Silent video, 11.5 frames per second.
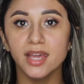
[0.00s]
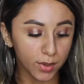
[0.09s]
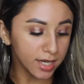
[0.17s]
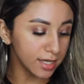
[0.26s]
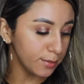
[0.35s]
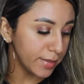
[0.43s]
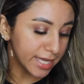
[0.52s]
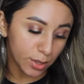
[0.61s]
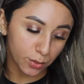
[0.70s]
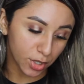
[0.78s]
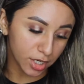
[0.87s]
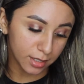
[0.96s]
We're gonna make it
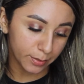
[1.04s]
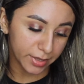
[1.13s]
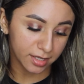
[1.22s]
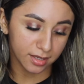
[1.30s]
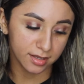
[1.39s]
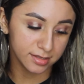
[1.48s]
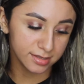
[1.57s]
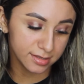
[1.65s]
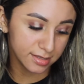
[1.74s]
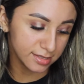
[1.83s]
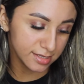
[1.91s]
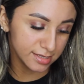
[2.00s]
work because
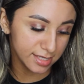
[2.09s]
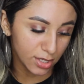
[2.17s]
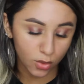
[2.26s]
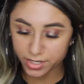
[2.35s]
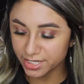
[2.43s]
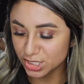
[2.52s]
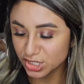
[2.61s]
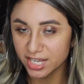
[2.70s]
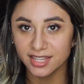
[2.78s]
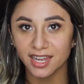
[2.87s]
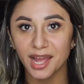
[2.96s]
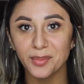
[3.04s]
this is the only
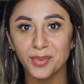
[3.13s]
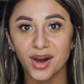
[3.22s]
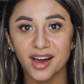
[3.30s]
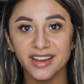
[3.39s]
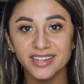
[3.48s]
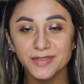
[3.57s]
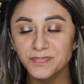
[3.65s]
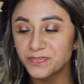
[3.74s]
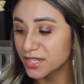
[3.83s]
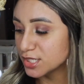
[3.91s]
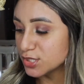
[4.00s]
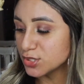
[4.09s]
shade that I bought.
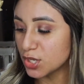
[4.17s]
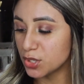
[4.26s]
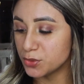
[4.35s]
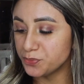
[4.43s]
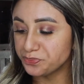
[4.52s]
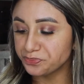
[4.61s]
So